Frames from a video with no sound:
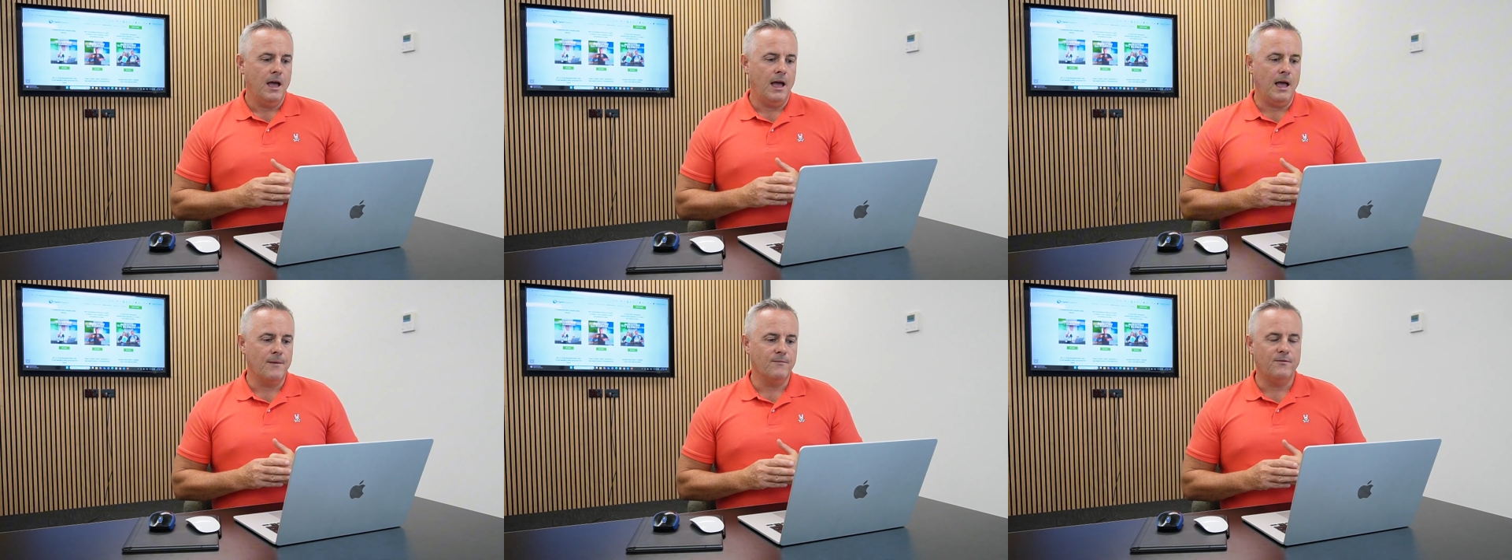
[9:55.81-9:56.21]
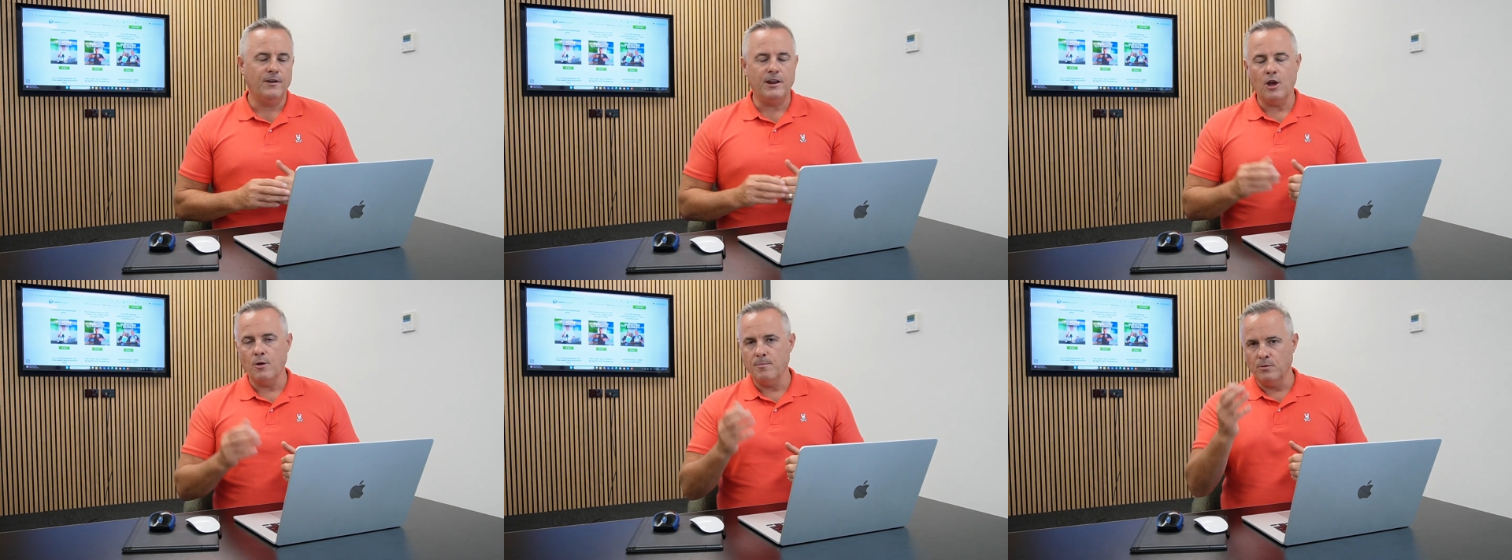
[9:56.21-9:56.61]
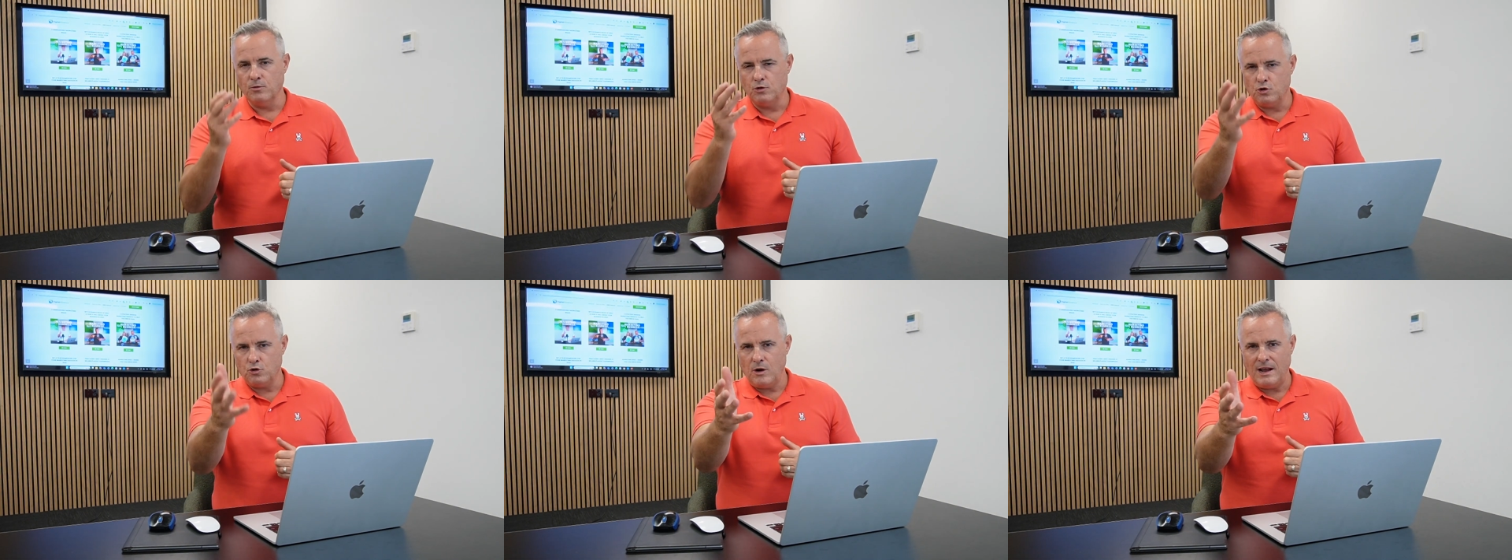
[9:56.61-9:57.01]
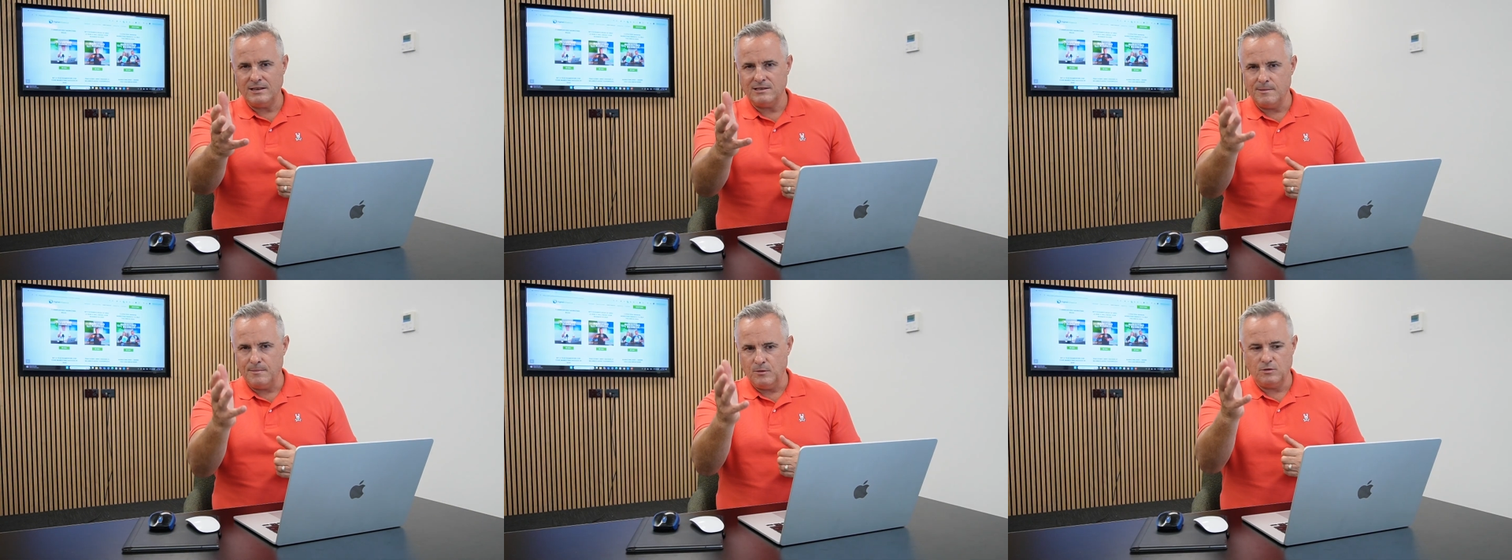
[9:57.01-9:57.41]
Video builds
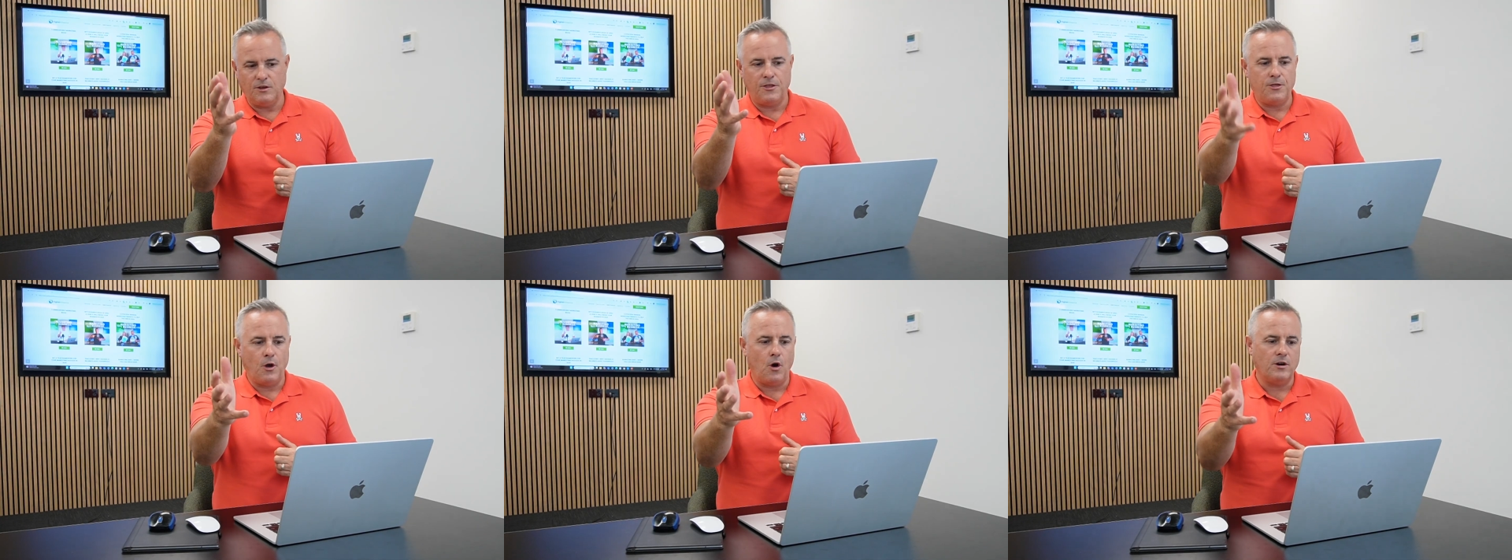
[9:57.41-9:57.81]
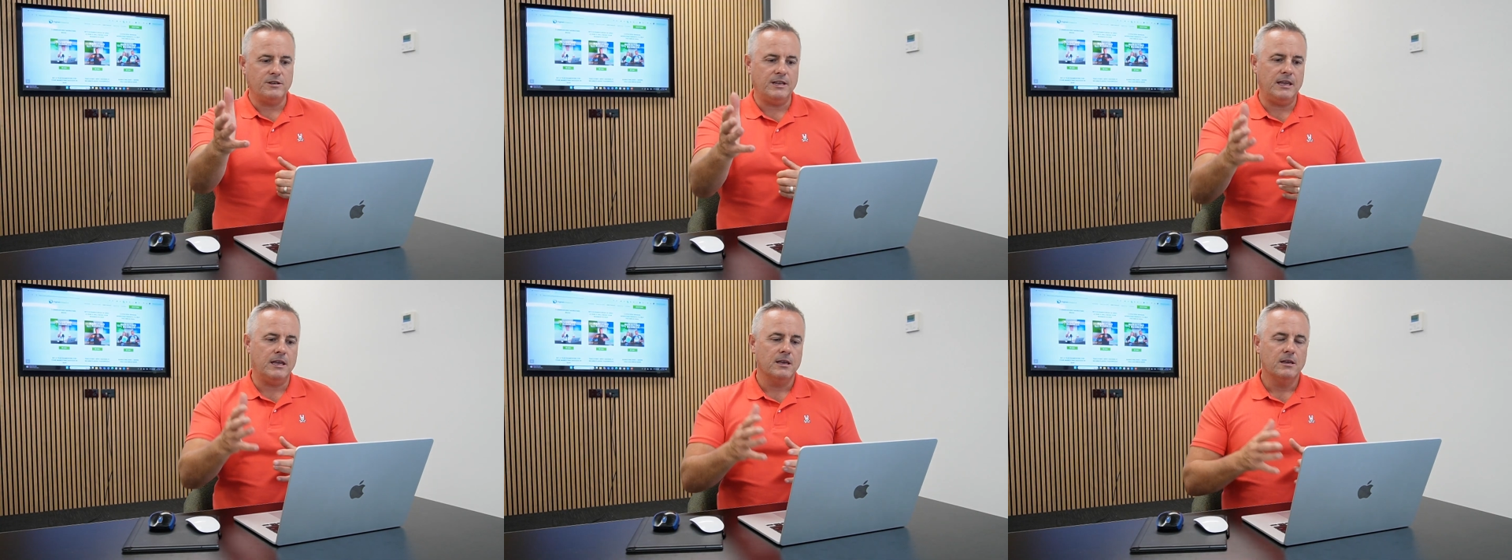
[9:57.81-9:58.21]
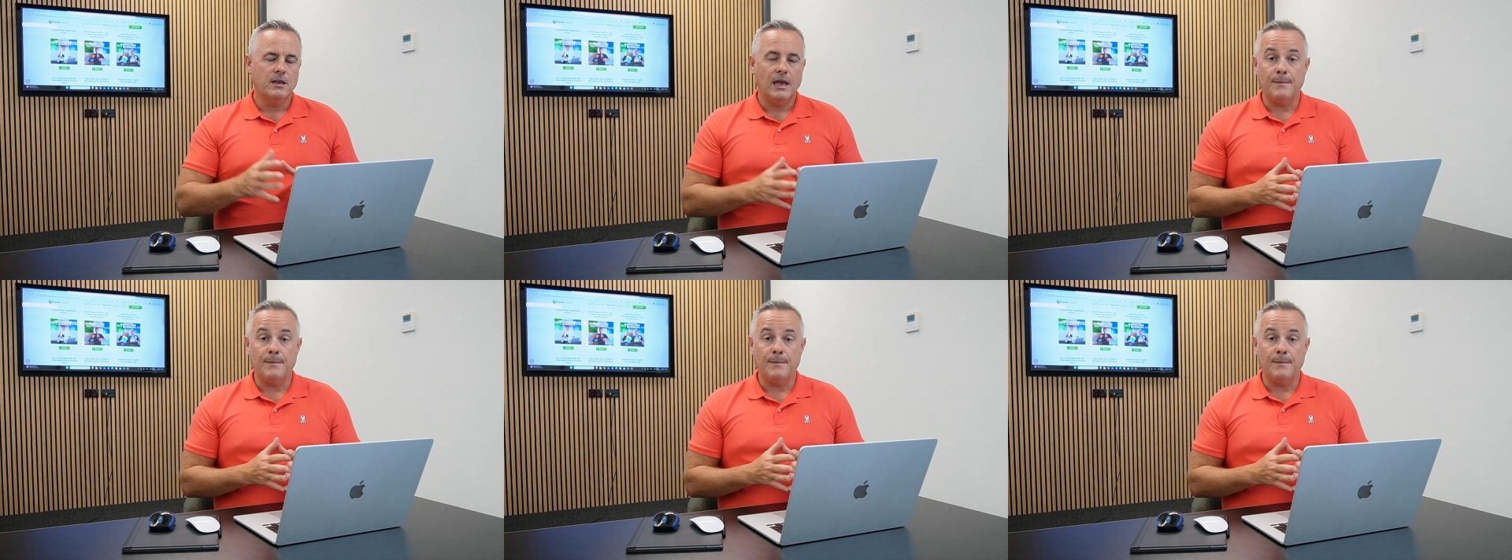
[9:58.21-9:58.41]
trust, it builds authority,